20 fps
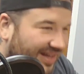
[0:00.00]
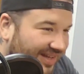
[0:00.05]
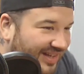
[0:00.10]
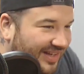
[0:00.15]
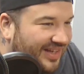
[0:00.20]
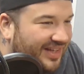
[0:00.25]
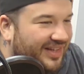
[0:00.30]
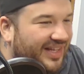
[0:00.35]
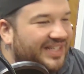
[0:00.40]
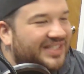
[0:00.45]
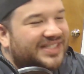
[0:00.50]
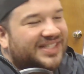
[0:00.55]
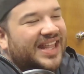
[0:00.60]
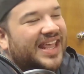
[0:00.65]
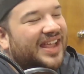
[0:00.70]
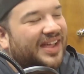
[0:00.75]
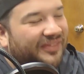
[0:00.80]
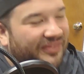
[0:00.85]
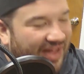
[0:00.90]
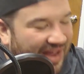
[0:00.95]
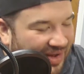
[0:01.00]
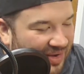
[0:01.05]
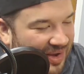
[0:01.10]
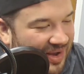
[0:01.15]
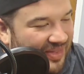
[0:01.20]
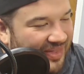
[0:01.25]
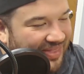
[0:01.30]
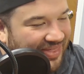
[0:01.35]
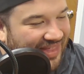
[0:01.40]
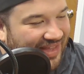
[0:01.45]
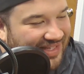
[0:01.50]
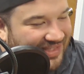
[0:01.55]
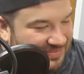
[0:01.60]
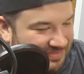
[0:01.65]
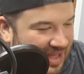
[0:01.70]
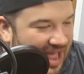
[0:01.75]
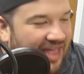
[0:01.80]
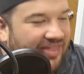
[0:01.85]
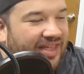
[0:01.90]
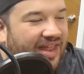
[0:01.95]
Let's think of all the things
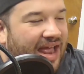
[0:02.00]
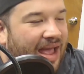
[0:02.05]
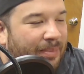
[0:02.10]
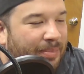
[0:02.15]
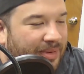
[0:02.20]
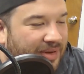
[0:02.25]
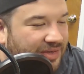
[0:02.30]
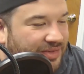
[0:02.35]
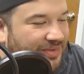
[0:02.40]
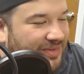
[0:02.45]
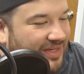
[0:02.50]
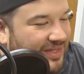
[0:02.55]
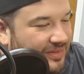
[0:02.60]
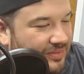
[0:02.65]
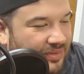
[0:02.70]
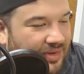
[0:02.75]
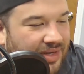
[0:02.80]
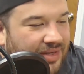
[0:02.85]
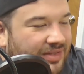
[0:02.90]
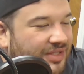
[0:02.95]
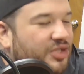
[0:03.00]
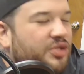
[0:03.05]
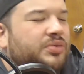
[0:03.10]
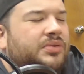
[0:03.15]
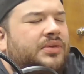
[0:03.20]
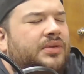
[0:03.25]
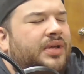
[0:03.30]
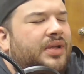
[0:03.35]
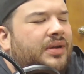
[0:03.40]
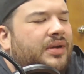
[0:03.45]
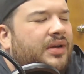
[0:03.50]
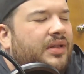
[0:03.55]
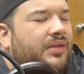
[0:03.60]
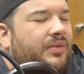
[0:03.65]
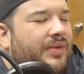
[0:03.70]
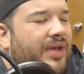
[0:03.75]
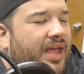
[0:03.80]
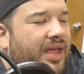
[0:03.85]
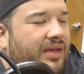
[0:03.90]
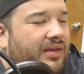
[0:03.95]
bad that happened in 2020, just so we can get it out of the
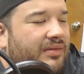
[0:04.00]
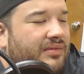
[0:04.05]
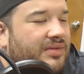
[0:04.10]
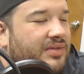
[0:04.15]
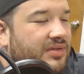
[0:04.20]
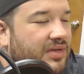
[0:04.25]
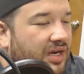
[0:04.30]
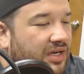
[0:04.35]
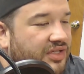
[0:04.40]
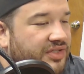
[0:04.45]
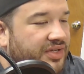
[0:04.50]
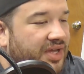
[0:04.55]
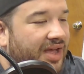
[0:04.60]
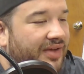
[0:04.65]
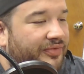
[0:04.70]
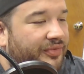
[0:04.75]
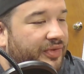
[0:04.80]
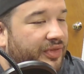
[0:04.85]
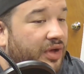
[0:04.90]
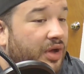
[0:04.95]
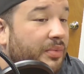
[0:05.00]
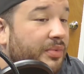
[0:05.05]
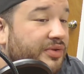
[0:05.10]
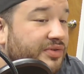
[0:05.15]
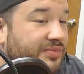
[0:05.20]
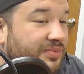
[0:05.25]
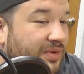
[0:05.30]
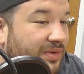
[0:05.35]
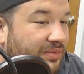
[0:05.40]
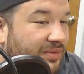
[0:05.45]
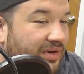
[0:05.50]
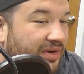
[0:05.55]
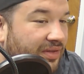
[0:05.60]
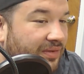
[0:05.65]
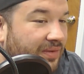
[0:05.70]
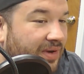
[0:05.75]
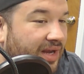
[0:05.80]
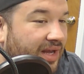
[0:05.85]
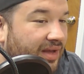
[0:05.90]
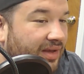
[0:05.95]
way. Starts off with almost World War
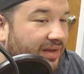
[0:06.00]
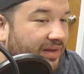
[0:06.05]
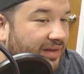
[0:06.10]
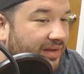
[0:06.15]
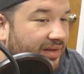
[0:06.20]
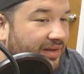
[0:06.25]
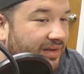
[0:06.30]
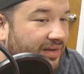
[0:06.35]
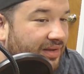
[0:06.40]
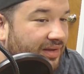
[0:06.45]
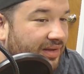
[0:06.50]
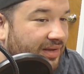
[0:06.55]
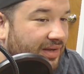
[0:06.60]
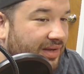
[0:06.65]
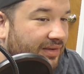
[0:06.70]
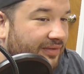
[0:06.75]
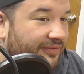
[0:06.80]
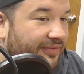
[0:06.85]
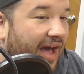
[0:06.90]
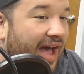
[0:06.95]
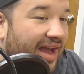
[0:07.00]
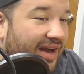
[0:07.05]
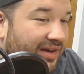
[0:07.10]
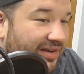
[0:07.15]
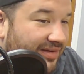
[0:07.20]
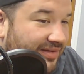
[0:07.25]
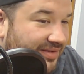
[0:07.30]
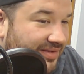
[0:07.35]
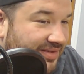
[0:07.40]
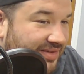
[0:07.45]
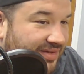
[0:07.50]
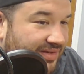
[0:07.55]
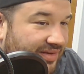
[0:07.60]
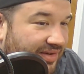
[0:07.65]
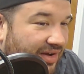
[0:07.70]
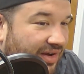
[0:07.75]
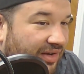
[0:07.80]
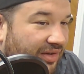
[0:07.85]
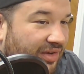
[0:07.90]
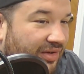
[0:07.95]
III. Fires
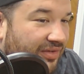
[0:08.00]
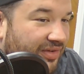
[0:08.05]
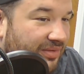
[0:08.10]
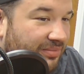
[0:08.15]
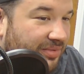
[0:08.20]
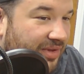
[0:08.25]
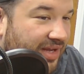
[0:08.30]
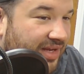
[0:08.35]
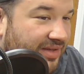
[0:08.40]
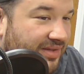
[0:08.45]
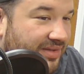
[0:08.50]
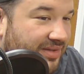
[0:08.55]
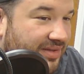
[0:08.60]
all over the place.